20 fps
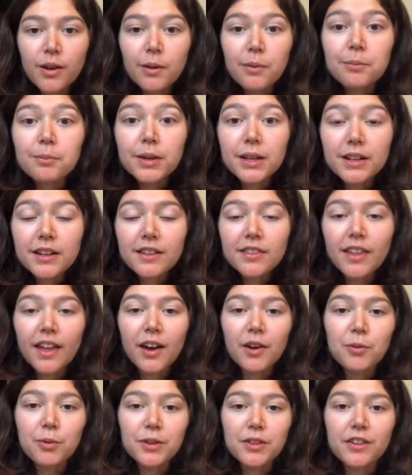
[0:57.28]
meaning
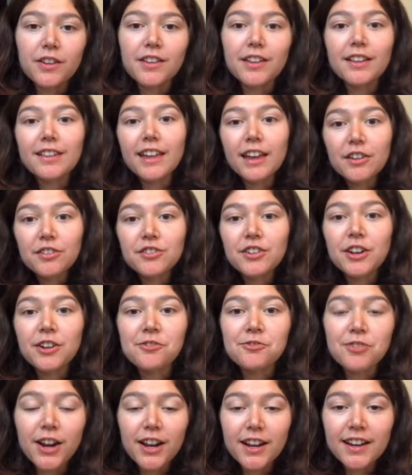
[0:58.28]
that what's on the left and
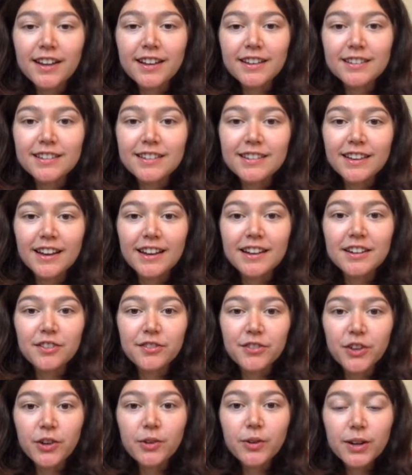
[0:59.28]
right hand side of
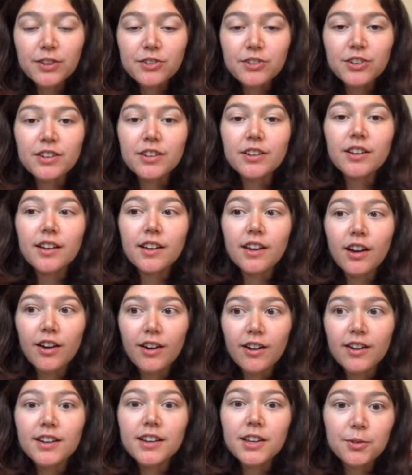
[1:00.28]
the equation
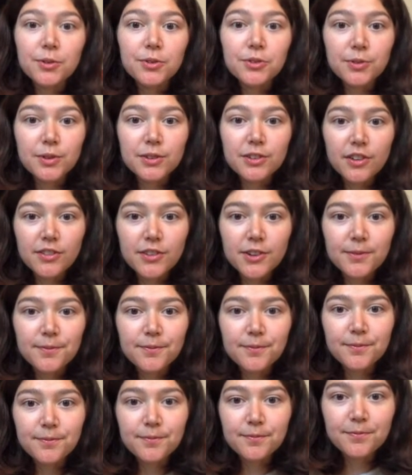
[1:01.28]
are equal to each other.
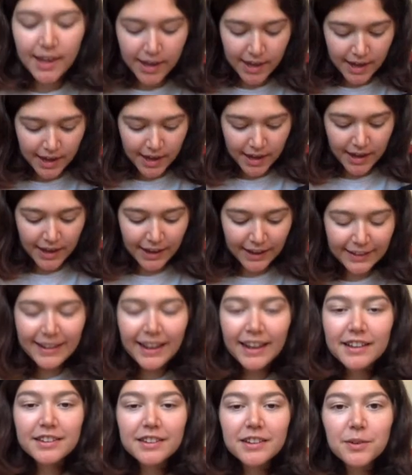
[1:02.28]
And
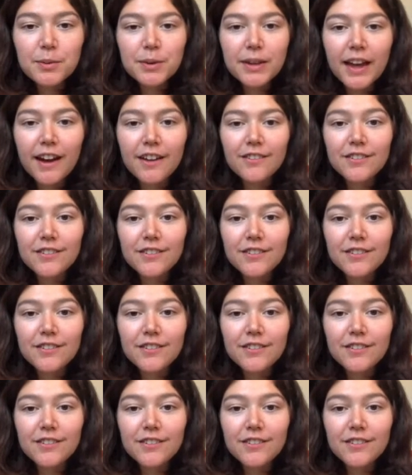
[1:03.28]
lastly, we have